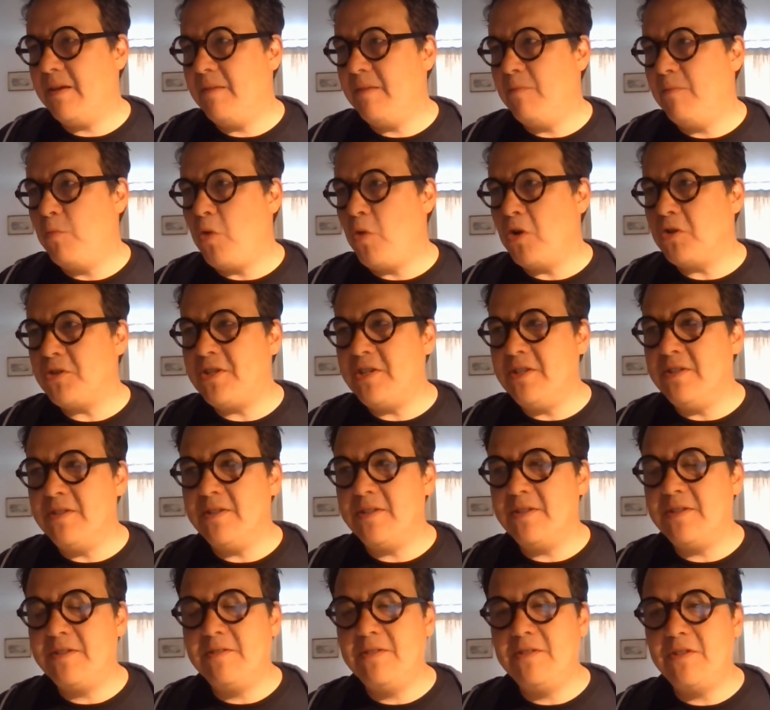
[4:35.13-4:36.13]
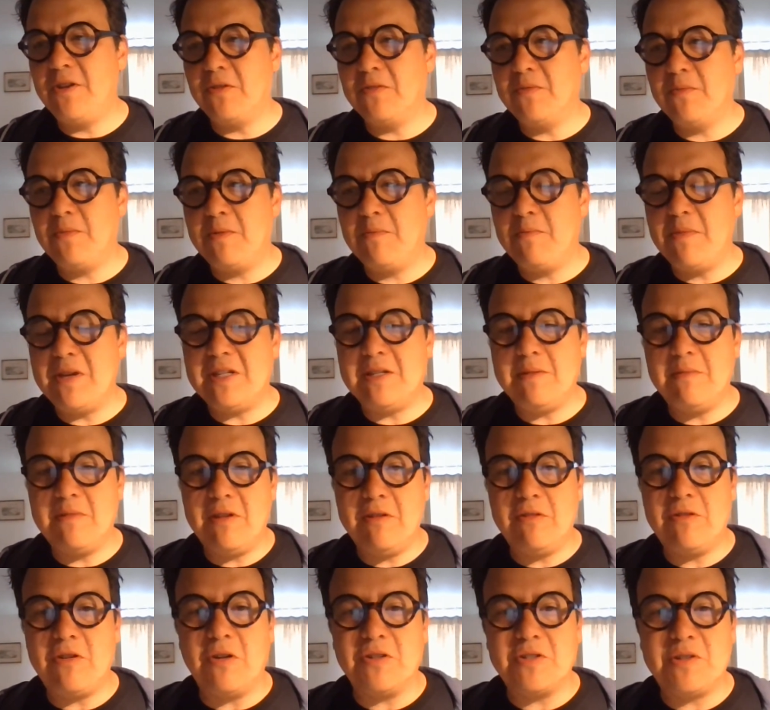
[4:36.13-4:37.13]
Watson, we meet him
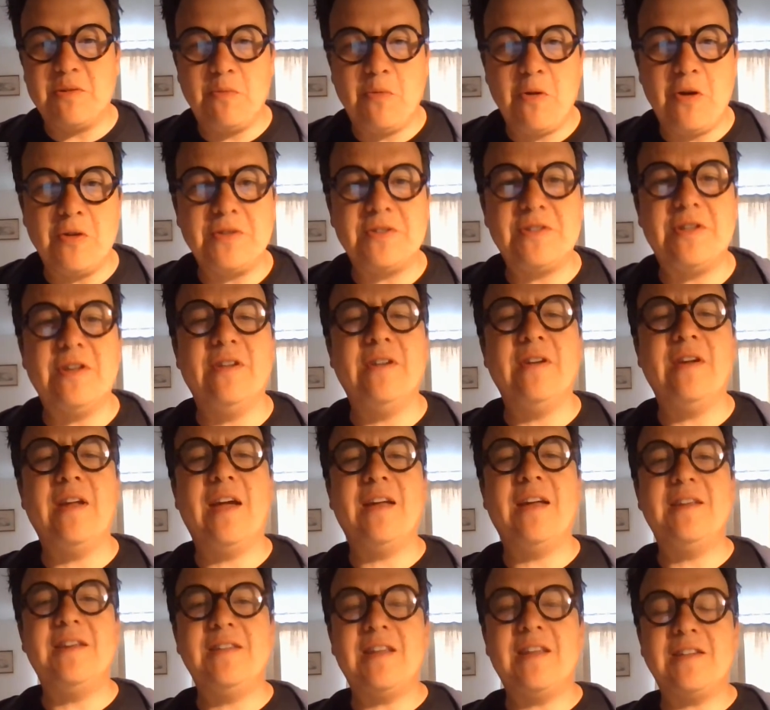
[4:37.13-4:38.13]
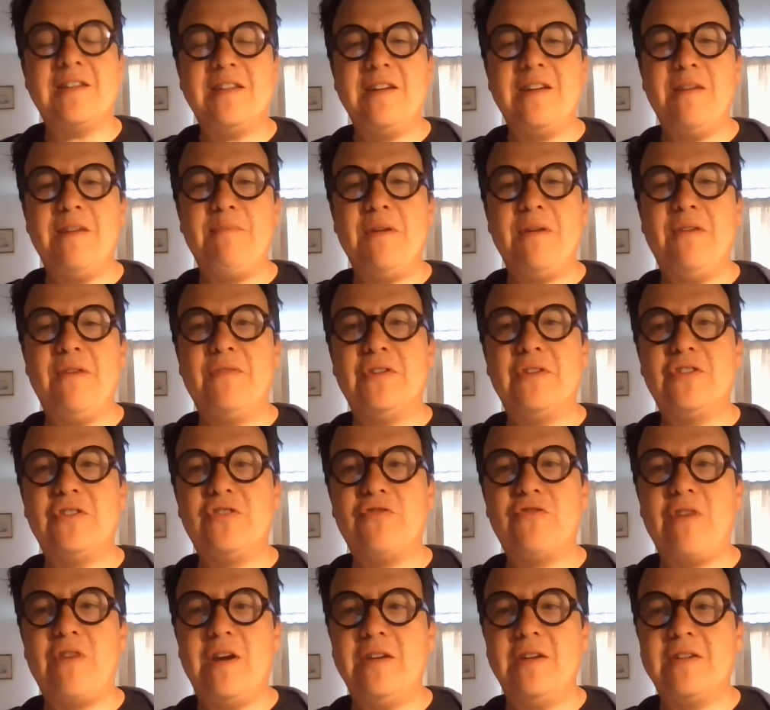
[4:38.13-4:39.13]
through Dr. Watson, and he's actually a bit of a
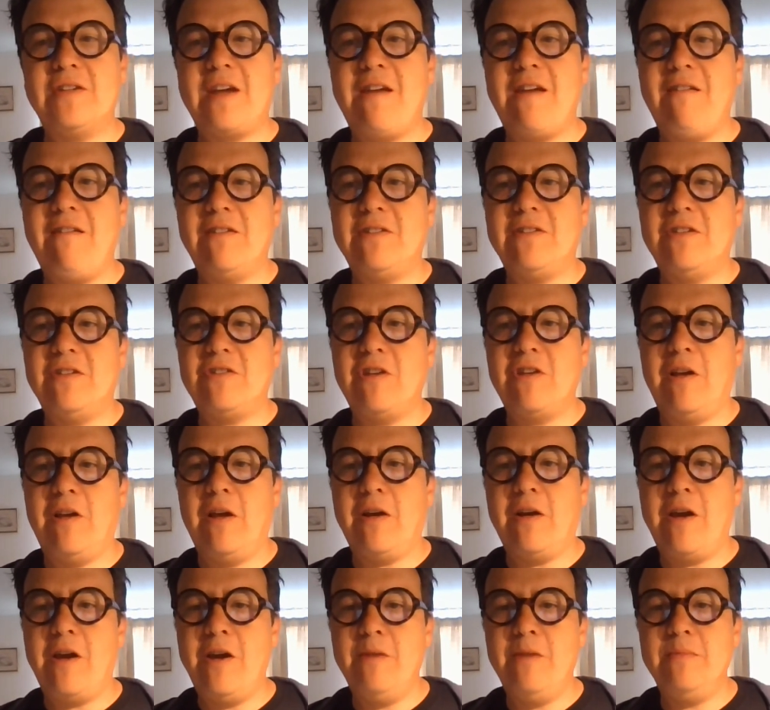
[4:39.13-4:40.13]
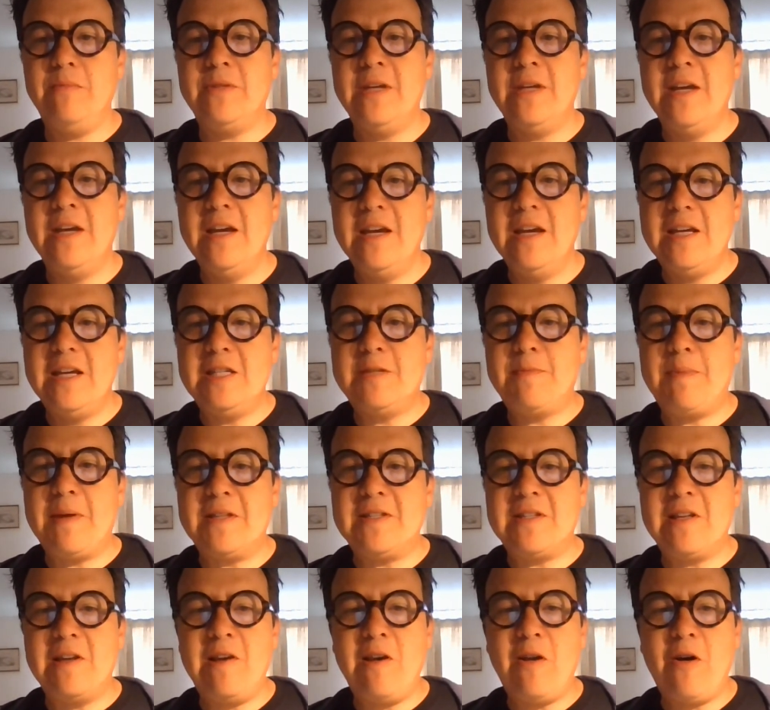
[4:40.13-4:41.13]
strange character, Sherlock Holmes. He
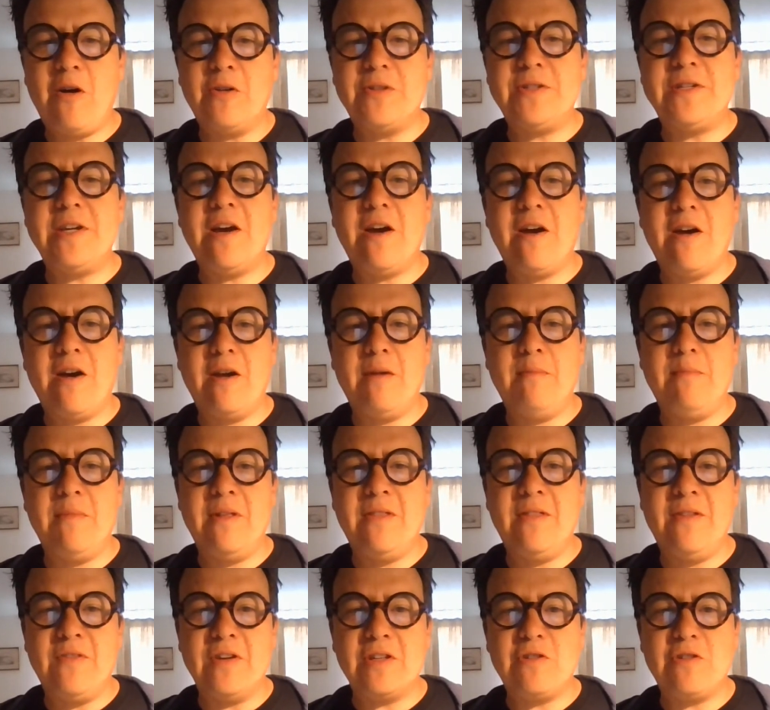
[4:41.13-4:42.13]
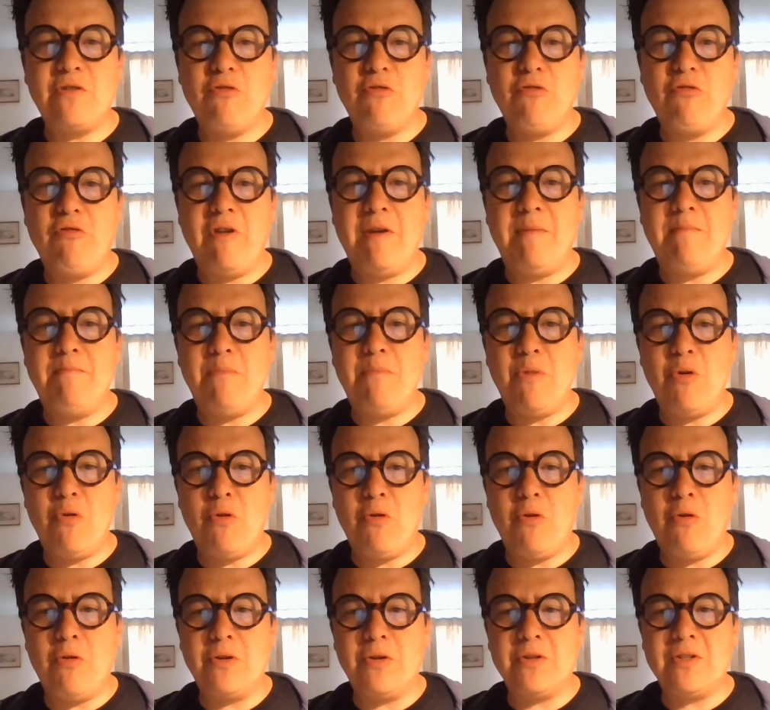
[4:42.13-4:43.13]
spends a lot of time in the Victorian
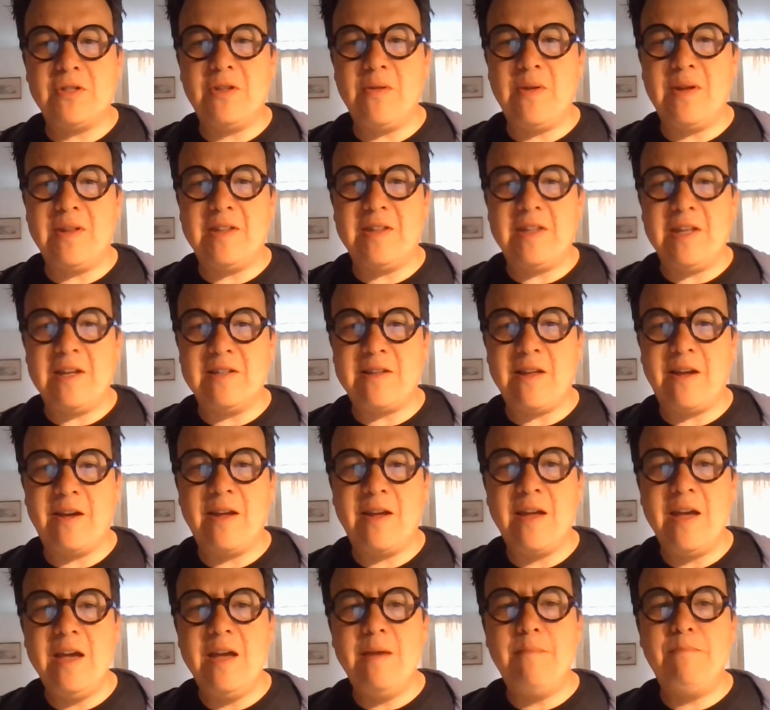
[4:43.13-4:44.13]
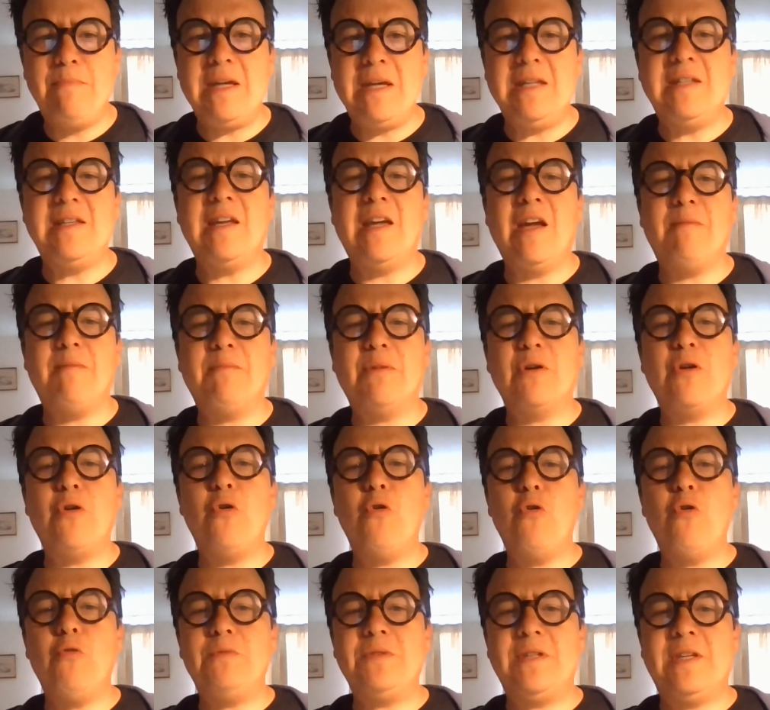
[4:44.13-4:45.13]
morgues doing things like beating up
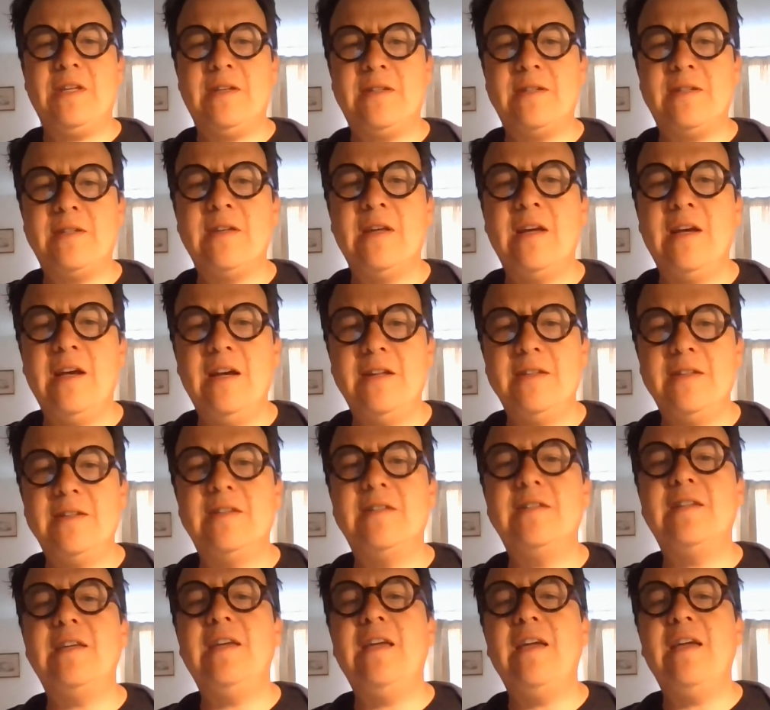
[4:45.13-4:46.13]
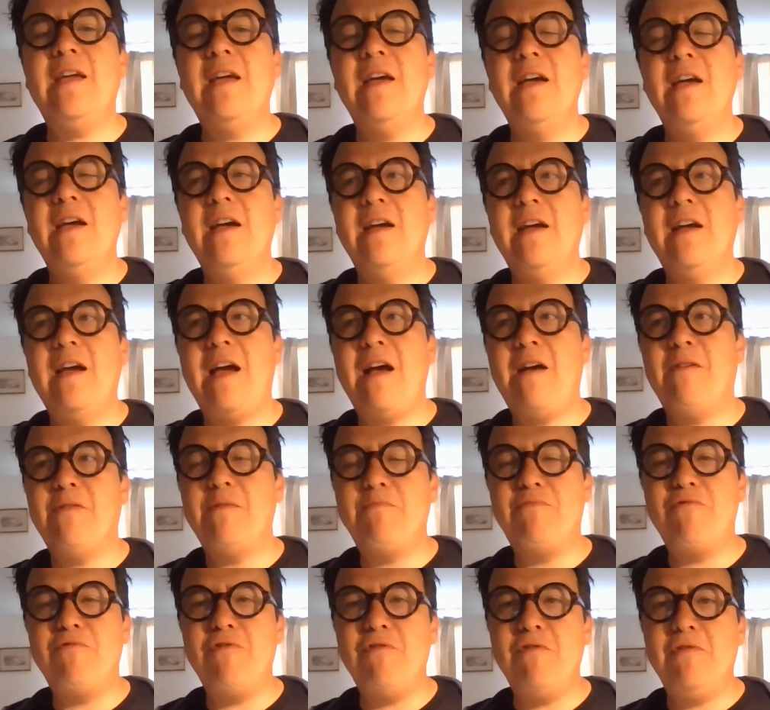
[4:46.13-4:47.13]
corpses to see how the
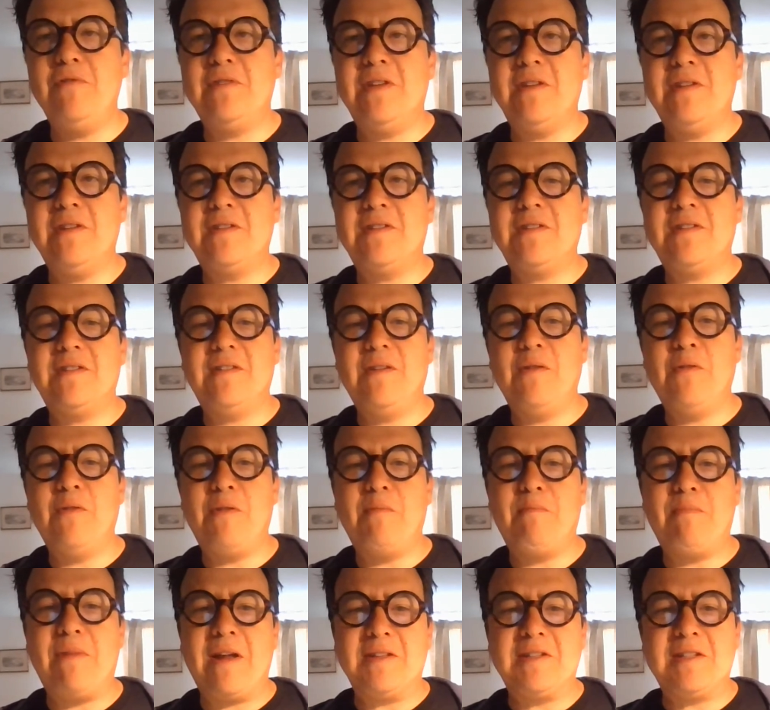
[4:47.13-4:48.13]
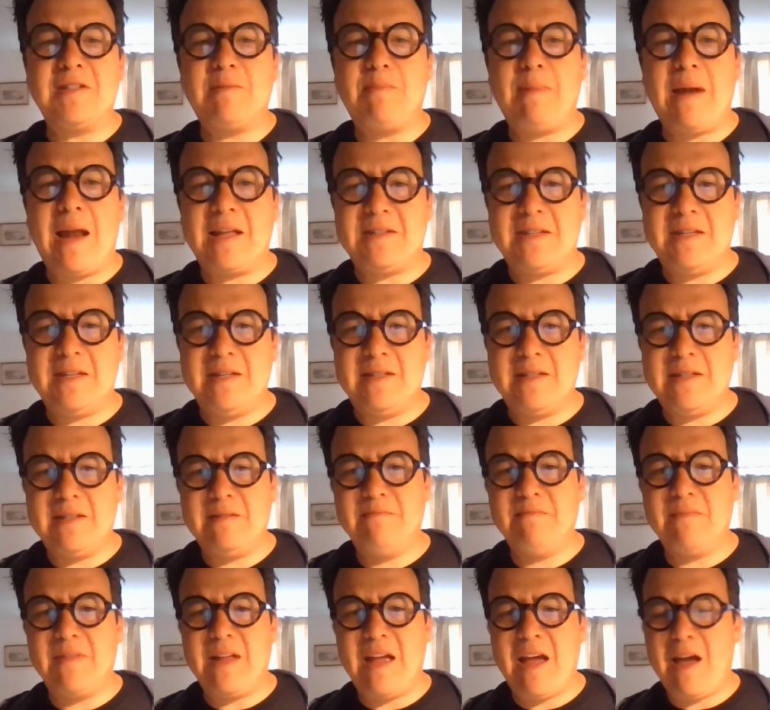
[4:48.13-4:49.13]
bruises or the blood splatters
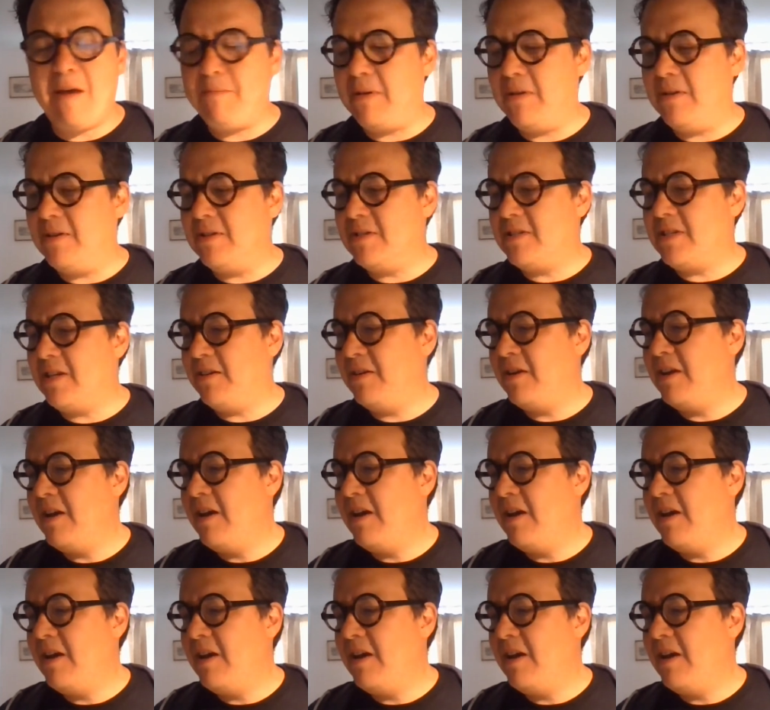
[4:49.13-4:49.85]
happen. So